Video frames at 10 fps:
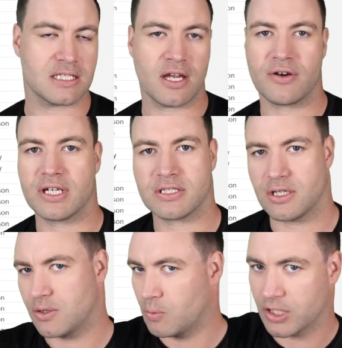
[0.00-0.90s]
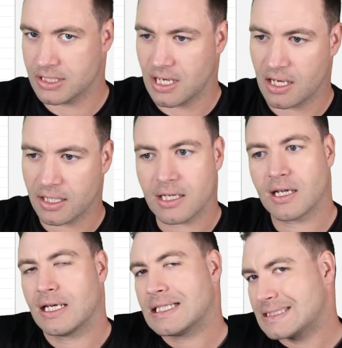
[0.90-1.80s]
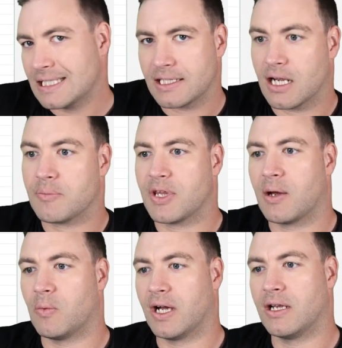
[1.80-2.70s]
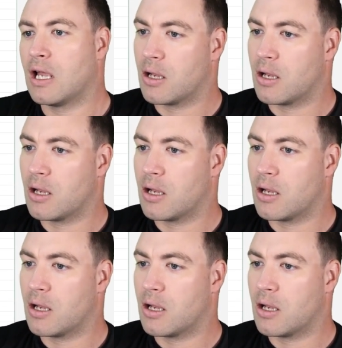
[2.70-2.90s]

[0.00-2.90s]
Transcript: areas that you want to target, set it up that way.